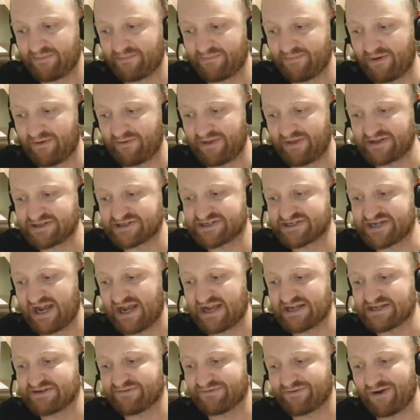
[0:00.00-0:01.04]

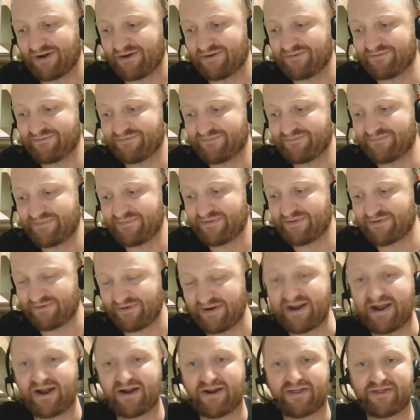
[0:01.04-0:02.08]
interchange. You've got
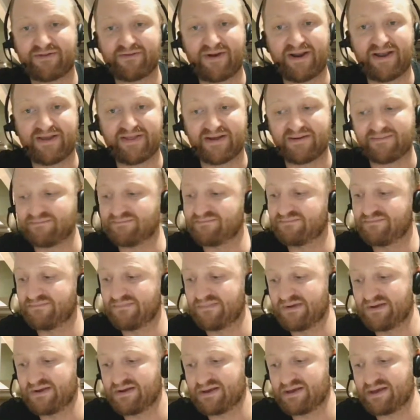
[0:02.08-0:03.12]
only three of them,
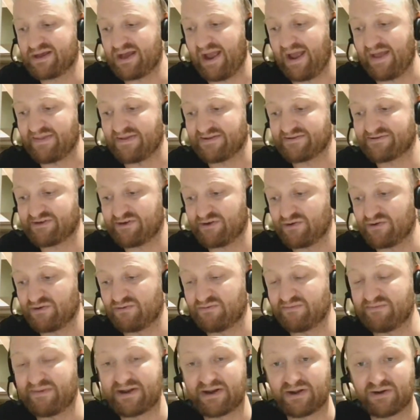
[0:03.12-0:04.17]
and the
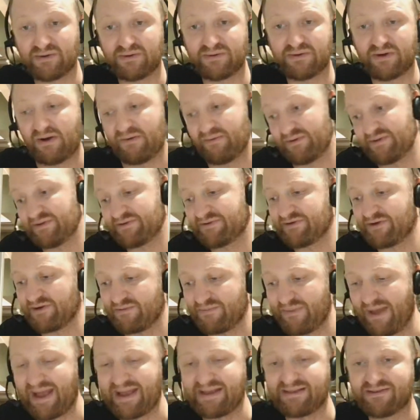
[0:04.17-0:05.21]
two
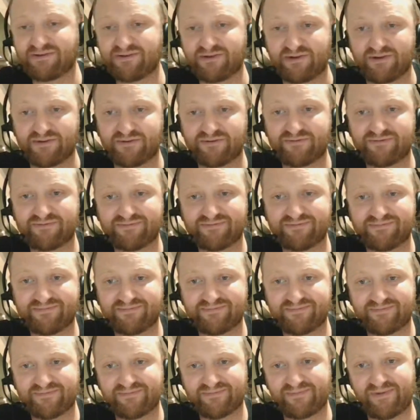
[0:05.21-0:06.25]
main sort of
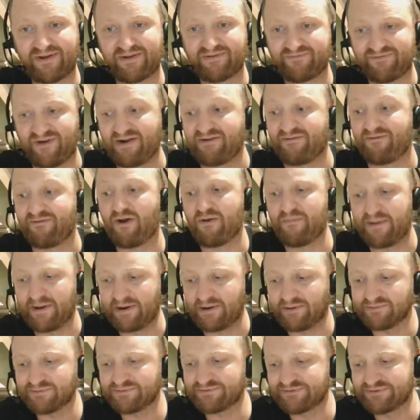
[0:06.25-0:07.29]
front row
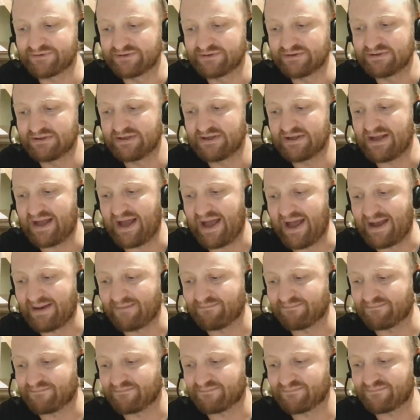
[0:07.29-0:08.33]
middles.
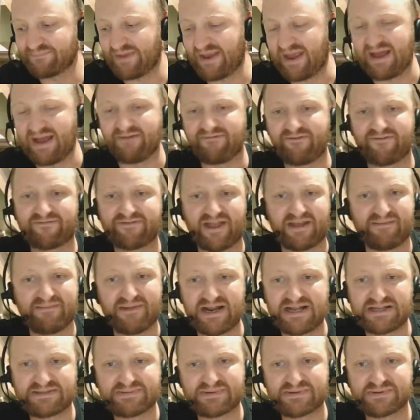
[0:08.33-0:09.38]
15
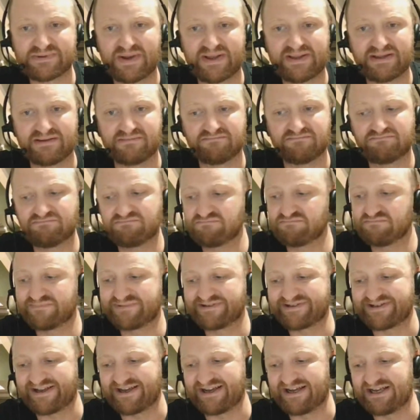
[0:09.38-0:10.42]
minutes between them.
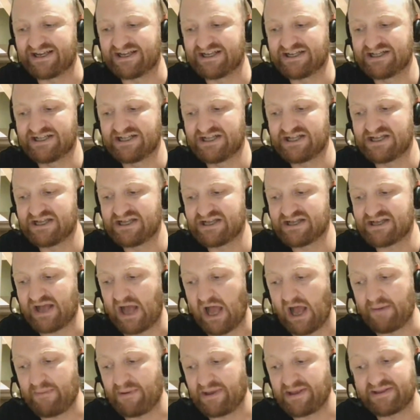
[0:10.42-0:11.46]
So,
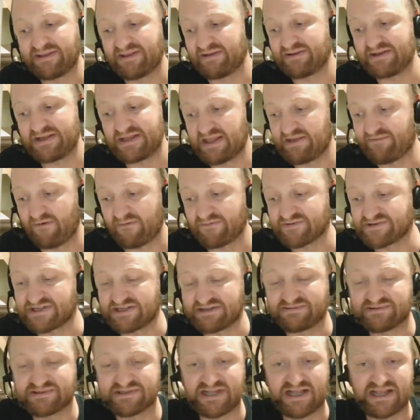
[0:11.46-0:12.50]
I mean, they've
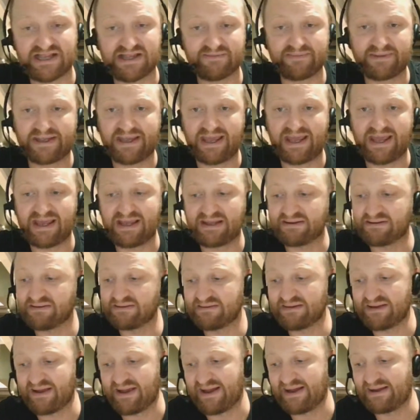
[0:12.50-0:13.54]
obviously slipped them again.
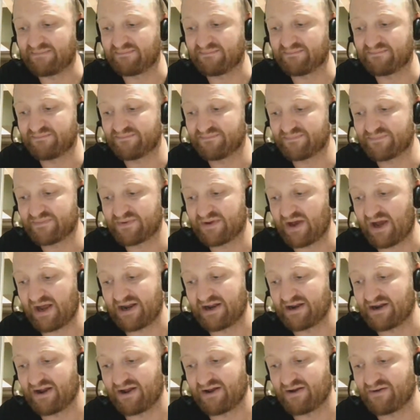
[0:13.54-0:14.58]
I
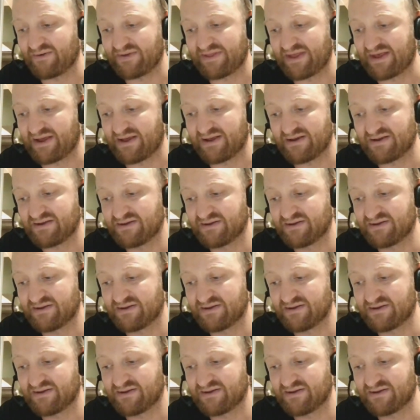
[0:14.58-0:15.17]
don't know whether.